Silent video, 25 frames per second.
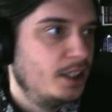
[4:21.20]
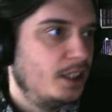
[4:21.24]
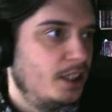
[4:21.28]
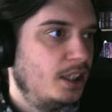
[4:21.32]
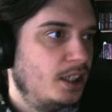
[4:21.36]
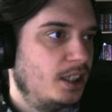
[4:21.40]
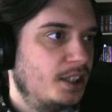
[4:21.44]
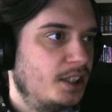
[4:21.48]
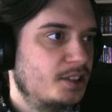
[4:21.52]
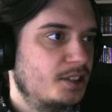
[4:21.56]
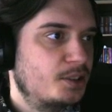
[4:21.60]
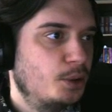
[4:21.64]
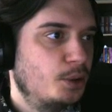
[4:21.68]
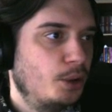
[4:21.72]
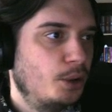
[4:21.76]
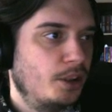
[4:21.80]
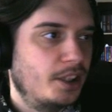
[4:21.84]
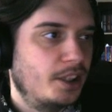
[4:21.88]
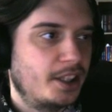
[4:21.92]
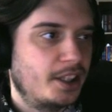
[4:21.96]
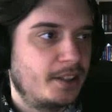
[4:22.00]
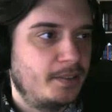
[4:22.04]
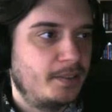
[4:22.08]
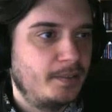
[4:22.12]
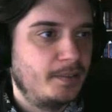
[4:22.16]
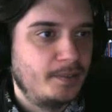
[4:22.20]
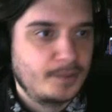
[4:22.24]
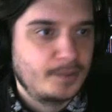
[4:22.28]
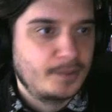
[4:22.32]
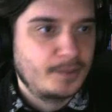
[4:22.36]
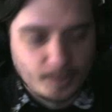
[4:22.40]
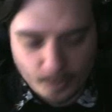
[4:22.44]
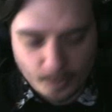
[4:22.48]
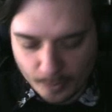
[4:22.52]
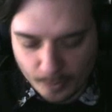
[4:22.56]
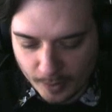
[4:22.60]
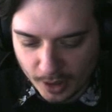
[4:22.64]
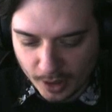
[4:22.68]
let's Google that.
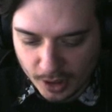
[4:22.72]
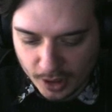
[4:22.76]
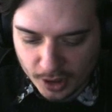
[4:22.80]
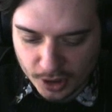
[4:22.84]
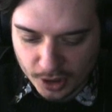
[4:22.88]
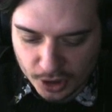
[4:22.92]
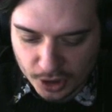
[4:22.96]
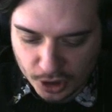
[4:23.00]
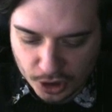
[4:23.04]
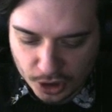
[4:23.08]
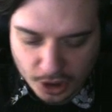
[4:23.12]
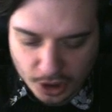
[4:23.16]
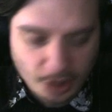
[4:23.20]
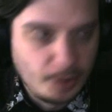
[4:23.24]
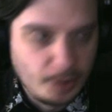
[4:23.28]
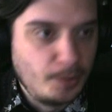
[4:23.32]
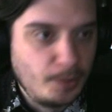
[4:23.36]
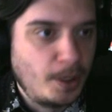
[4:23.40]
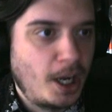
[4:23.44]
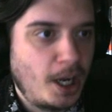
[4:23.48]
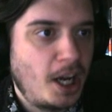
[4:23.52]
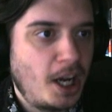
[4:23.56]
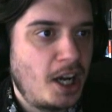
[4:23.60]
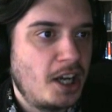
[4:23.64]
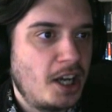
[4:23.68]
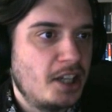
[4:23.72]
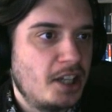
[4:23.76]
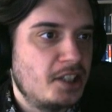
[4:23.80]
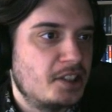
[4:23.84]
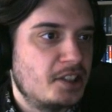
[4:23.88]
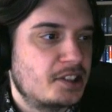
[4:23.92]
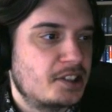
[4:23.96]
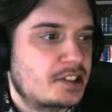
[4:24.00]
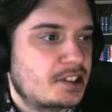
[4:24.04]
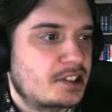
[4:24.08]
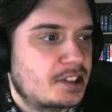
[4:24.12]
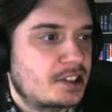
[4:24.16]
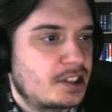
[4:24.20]

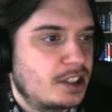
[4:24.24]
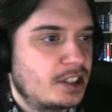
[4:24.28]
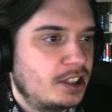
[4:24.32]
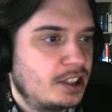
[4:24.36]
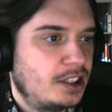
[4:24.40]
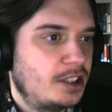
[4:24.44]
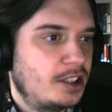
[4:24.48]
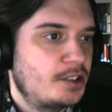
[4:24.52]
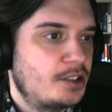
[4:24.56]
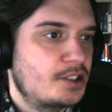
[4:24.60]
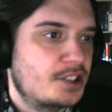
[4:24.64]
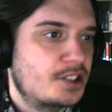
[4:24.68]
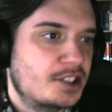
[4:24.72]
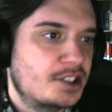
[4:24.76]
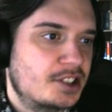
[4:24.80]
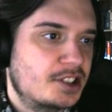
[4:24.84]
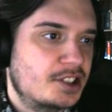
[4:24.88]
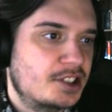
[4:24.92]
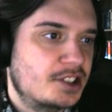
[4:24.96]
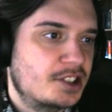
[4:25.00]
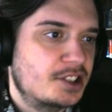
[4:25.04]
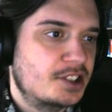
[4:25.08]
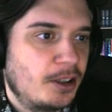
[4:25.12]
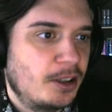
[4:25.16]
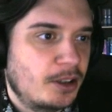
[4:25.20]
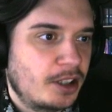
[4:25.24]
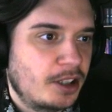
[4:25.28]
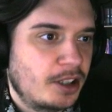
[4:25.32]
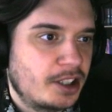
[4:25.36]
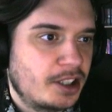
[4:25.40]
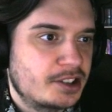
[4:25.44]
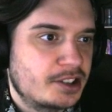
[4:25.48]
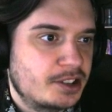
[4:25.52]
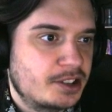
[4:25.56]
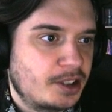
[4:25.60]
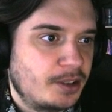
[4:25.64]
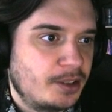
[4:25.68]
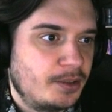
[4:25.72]
Sunrise. How does the sky look at a
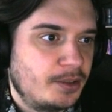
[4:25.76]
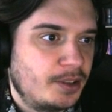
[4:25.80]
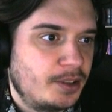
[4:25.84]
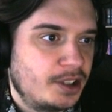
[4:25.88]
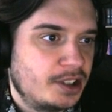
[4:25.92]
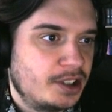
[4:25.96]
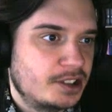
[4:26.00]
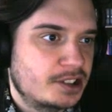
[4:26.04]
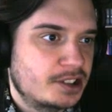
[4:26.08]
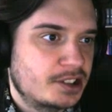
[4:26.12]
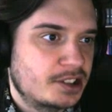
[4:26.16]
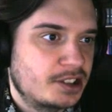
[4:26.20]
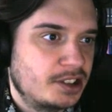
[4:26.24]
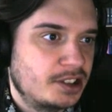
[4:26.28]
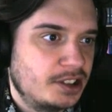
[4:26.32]
sunrise?